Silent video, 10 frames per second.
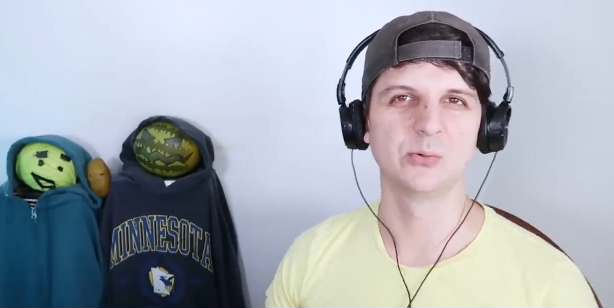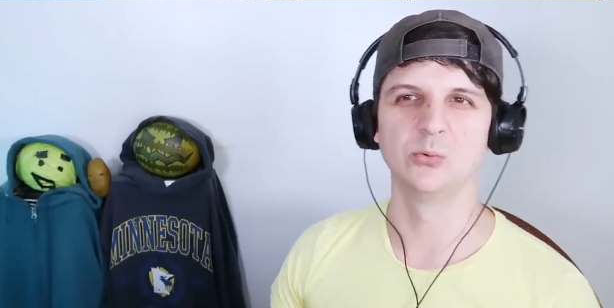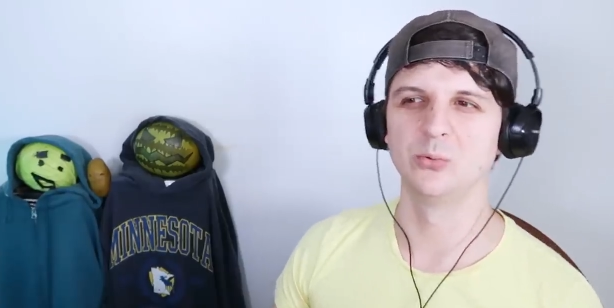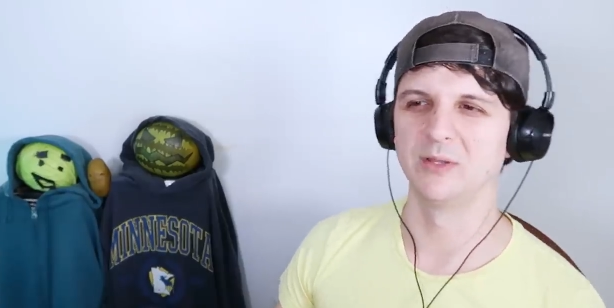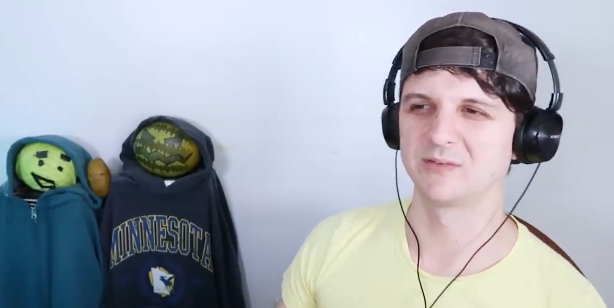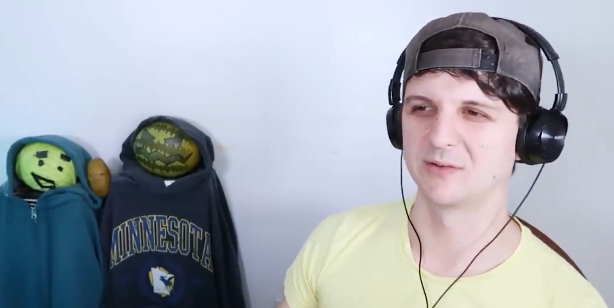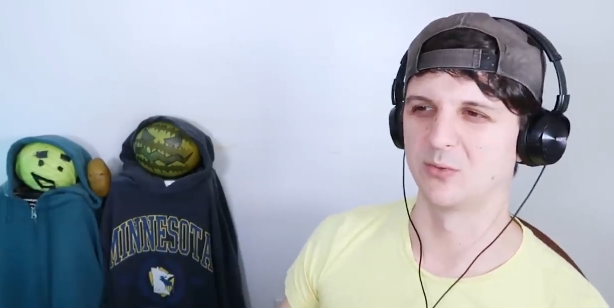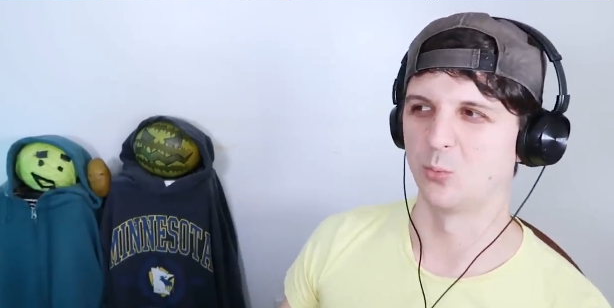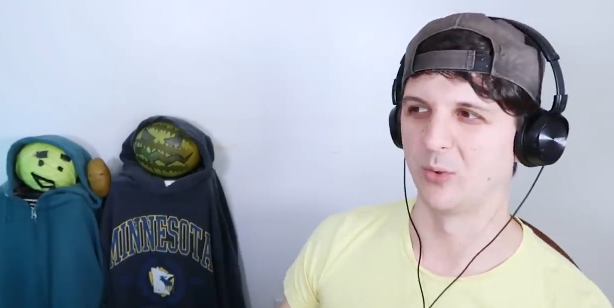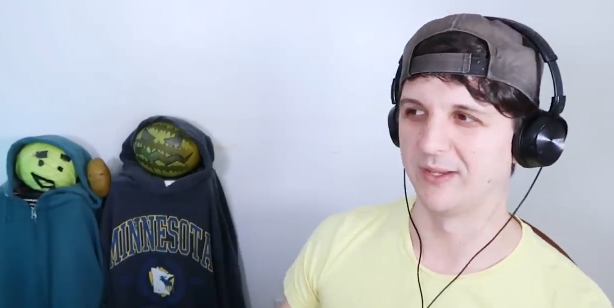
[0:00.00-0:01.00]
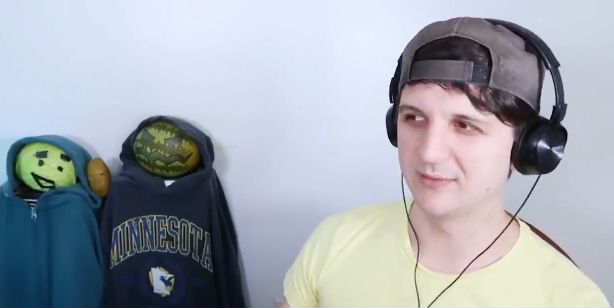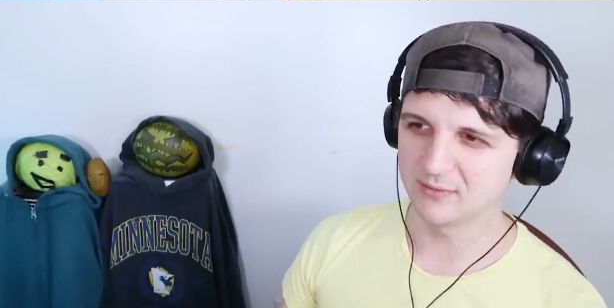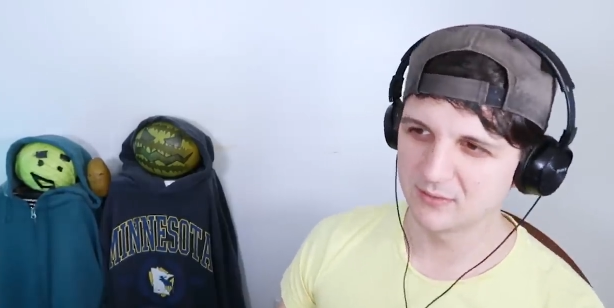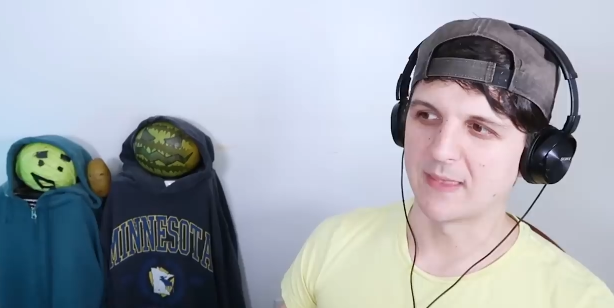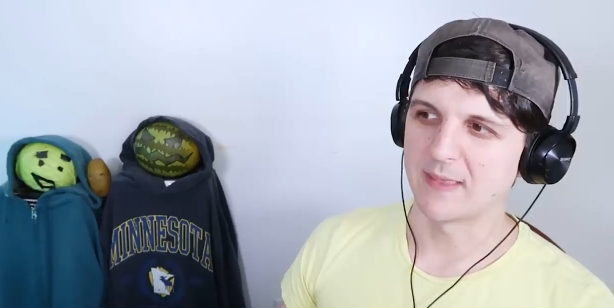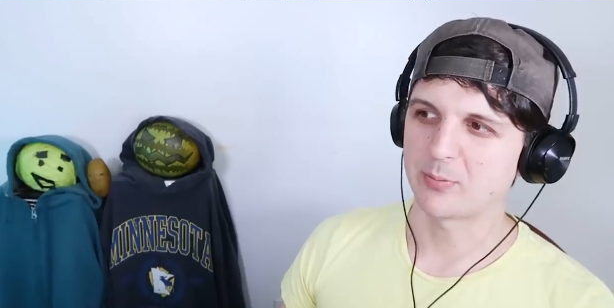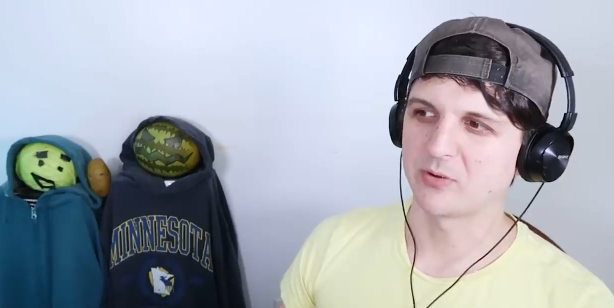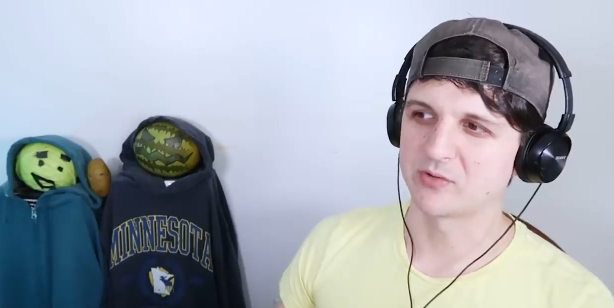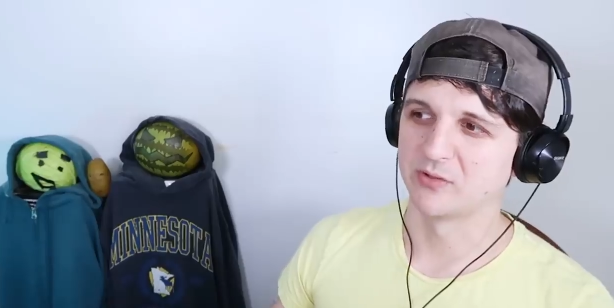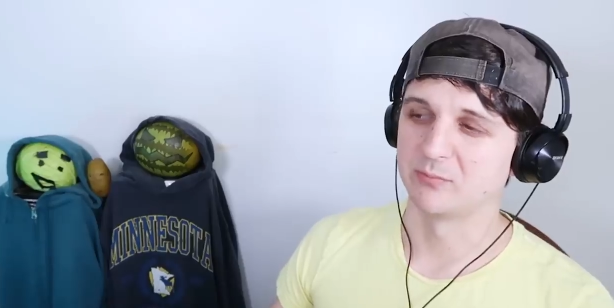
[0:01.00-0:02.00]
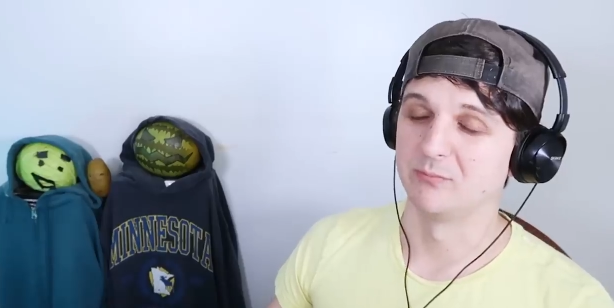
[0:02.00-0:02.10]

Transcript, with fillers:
Speaker 1: who is going to win, and that person is